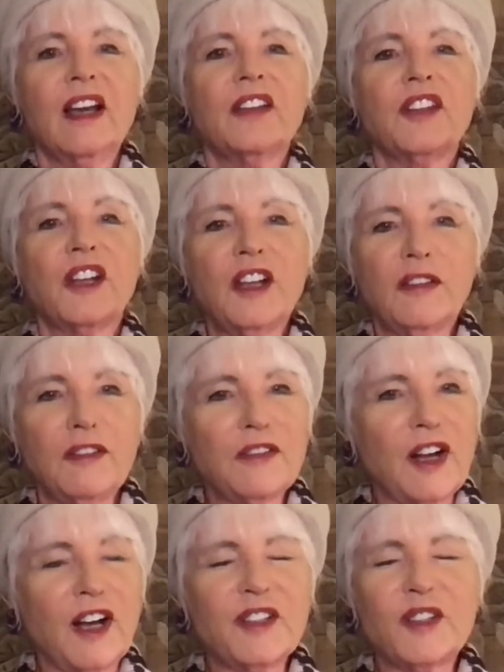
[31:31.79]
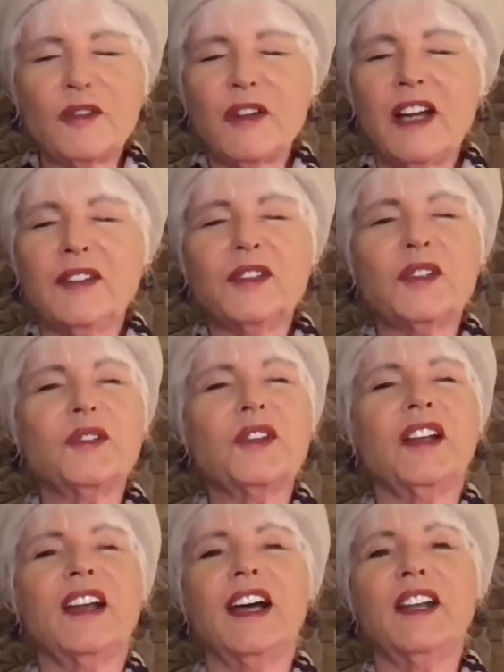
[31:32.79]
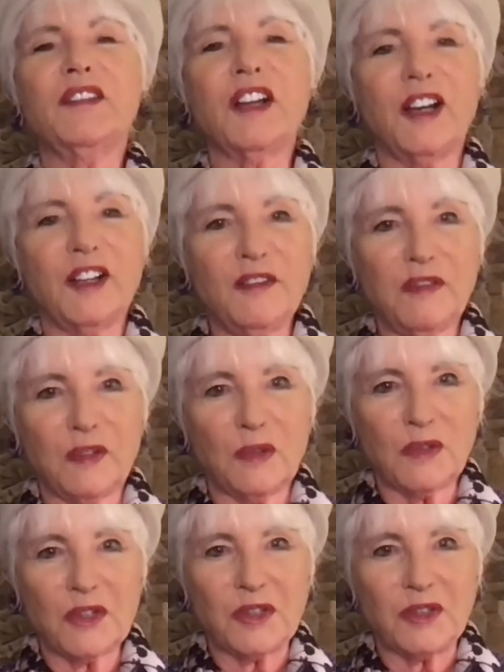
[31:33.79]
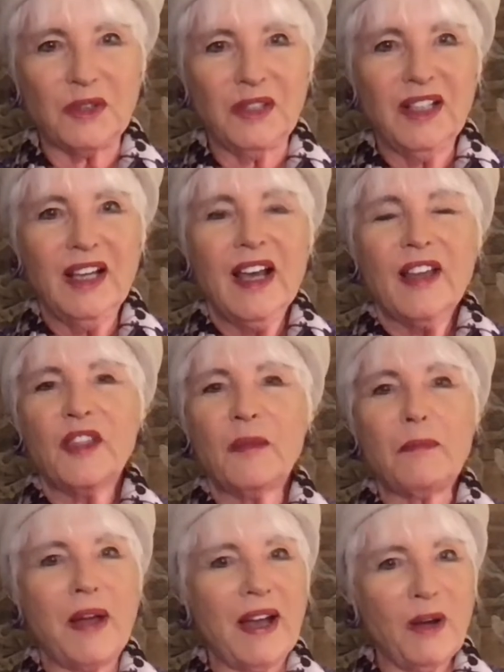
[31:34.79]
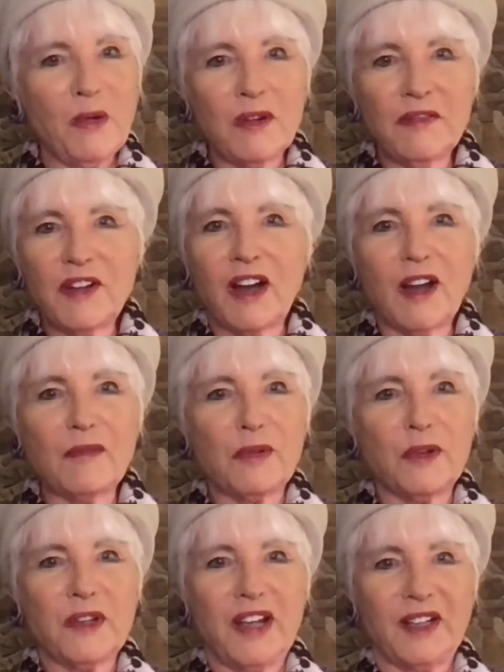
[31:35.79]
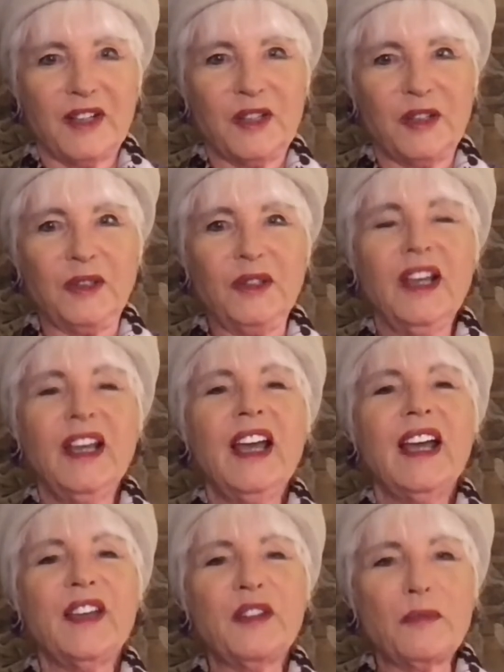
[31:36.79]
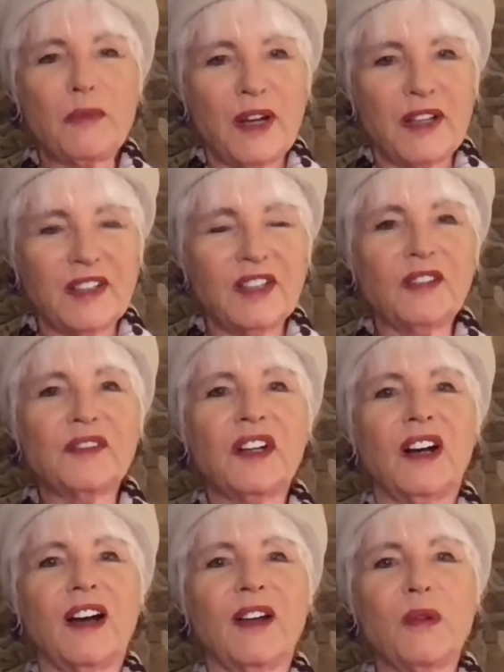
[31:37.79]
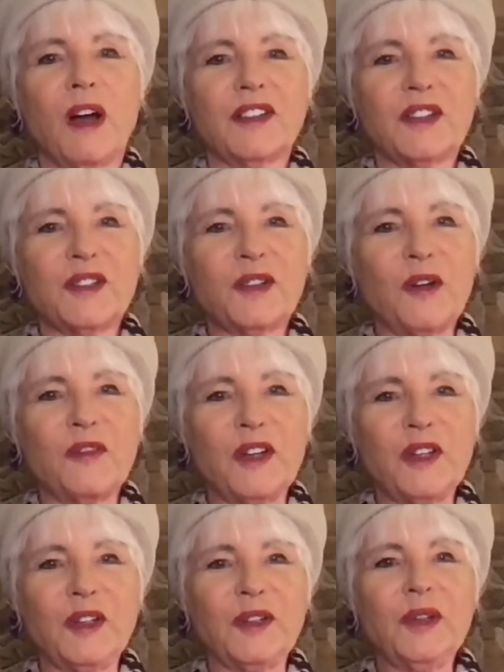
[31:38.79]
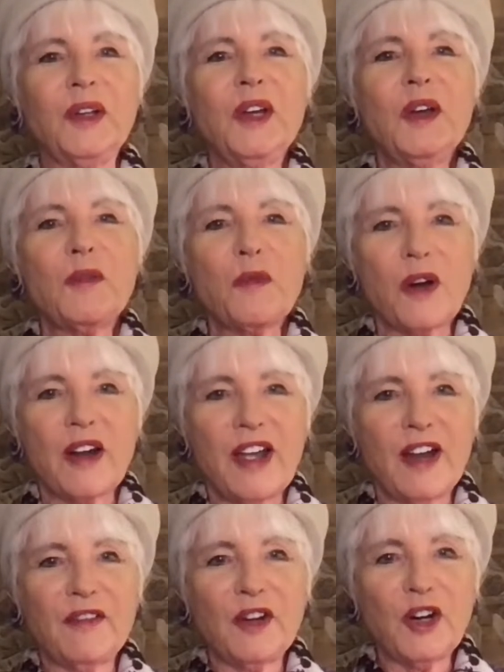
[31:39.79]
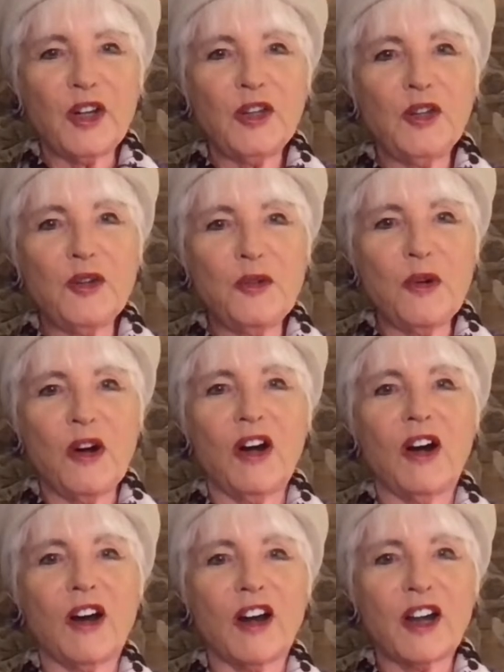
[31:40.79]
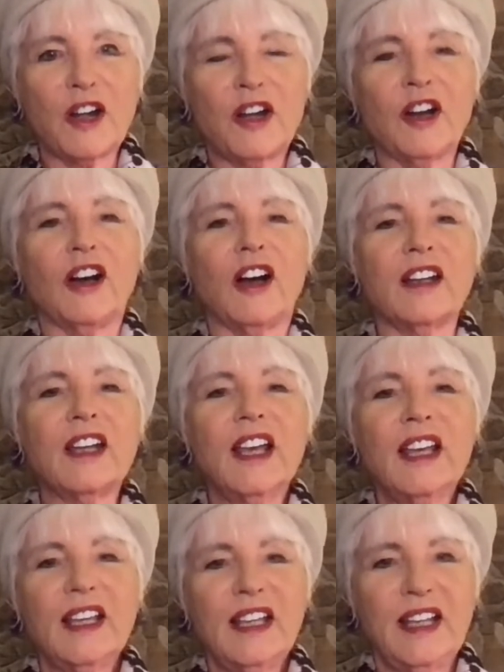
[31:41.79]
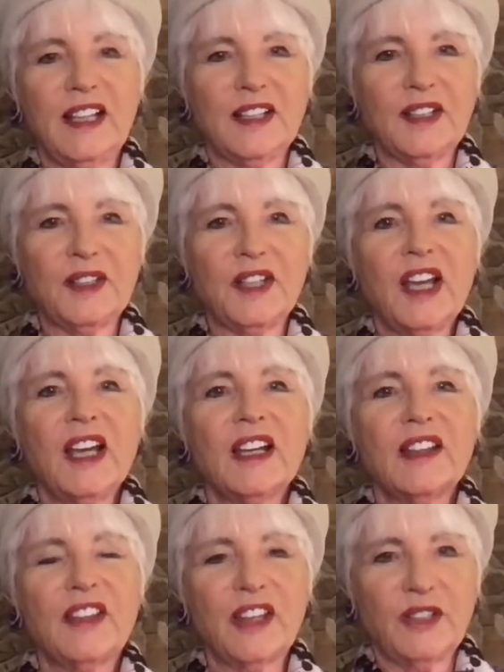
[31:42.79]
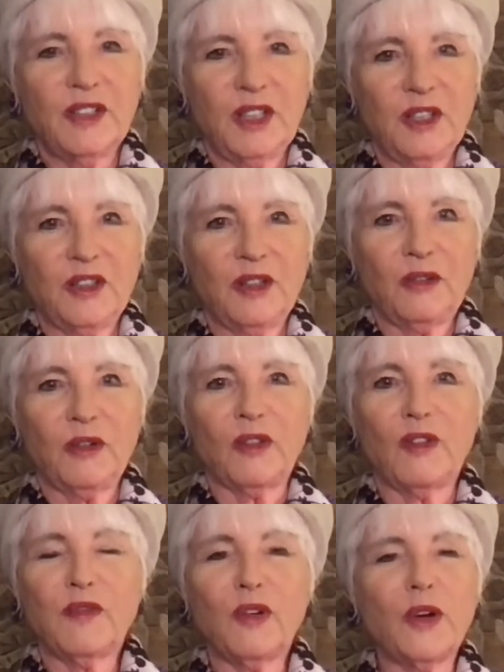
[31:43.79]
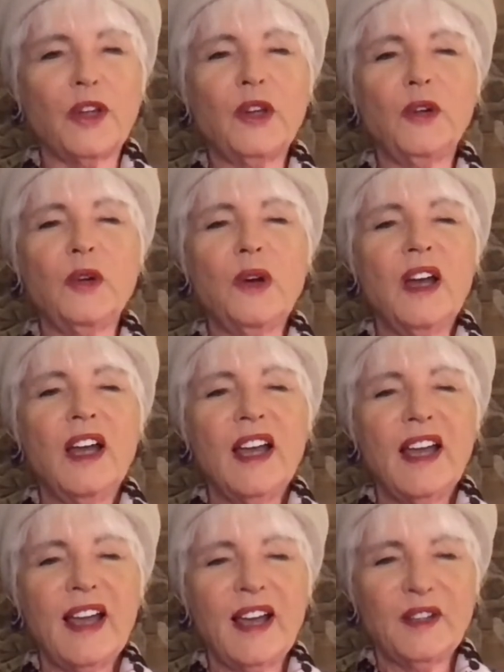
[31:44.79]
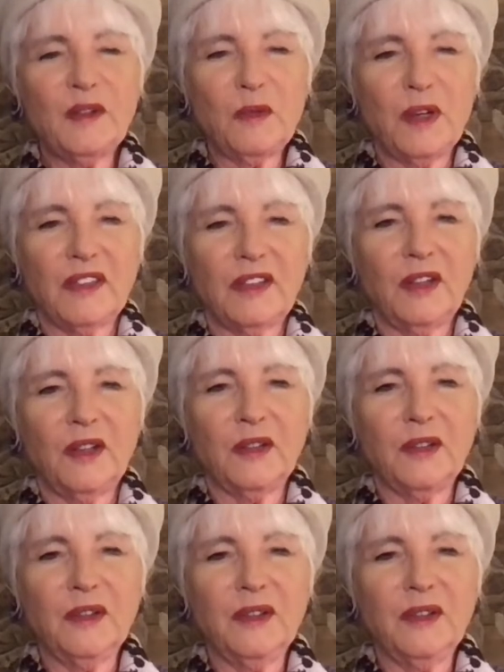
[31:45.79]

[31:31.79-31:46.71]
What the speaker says: The love of God surrounds you, the light of God enfolds you, the power of God protects you, and the presence of God watches over you. Wherever you are, God is. This is the truth for you and with you.